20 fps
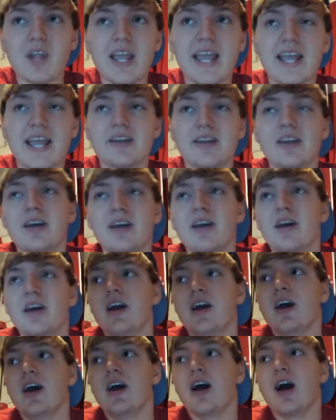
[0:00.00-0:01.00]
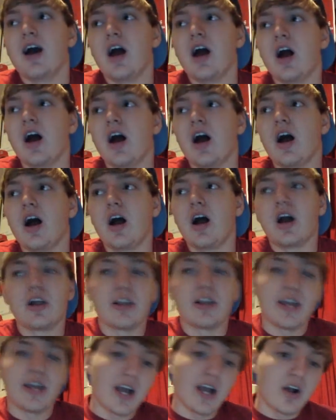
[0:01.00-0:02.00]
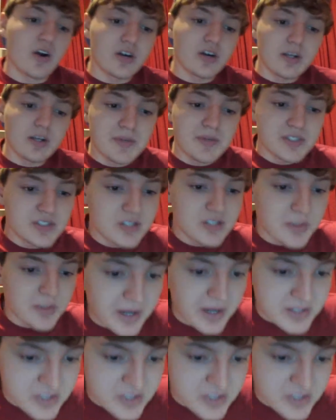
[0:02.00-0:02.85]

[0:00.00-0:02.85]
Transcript: And I already mentioned